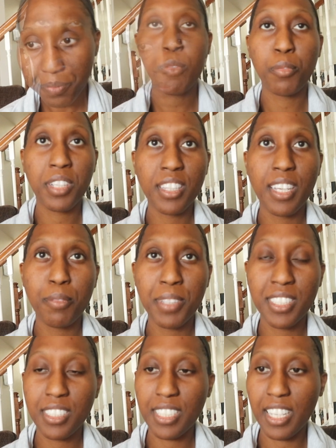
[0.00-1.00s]
And with that
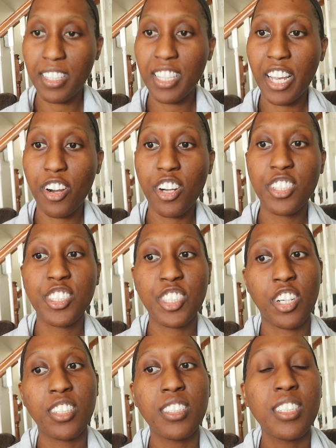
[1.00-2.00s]
being said, there are
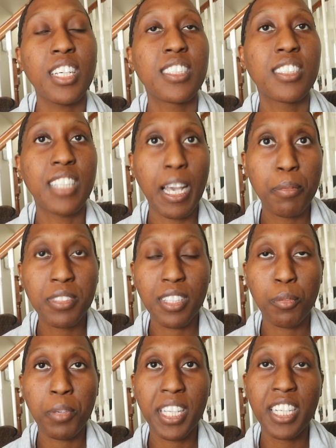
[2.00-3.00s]
certain steps
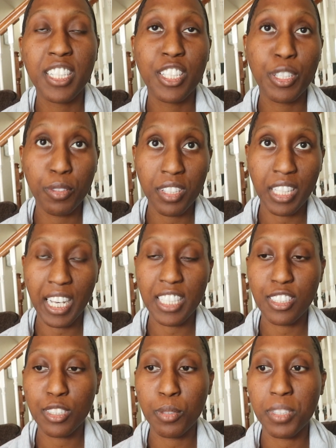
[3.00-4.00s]
that we can
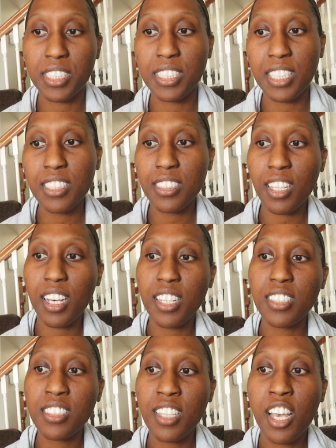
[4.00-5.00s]
utilize to assist
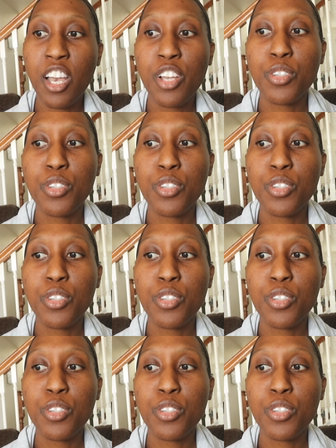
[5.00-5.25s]
us